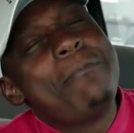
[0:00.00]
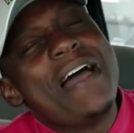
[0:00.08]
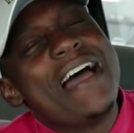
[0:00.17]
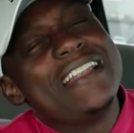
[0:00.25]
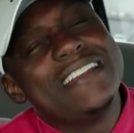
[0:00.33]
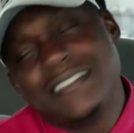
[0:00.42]

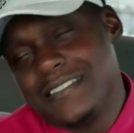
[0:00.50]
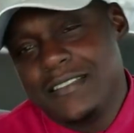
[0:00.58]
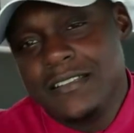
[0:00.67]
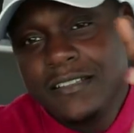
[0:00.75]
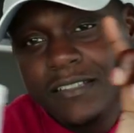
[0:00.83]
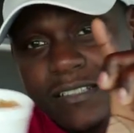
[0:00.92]

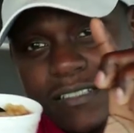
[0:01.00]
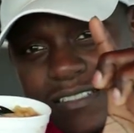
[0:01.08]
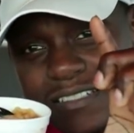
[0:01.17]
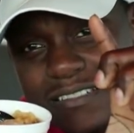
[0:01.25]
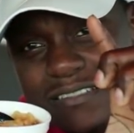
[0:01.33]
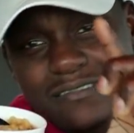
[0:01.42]
palates.
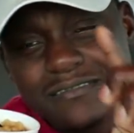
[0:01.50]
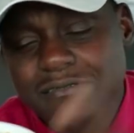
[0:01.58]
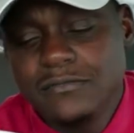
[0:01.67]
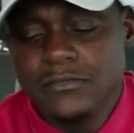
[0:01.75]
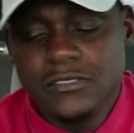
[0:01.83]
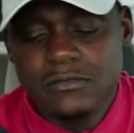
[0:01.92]

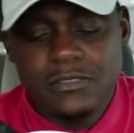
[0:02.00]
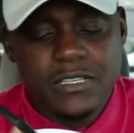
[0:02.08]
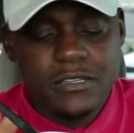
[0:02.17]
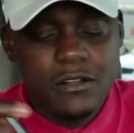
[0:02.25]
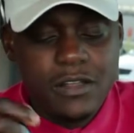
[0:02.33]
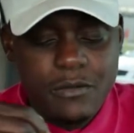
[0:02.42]
I'm
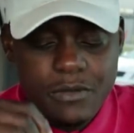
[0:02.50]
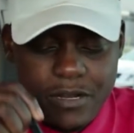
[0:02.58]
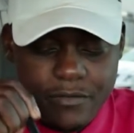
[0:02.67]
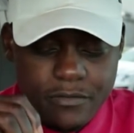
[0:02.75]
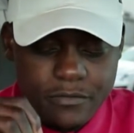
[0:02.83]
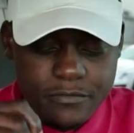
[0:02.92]
good. Okay,
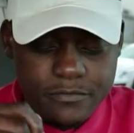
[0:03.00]
whatever.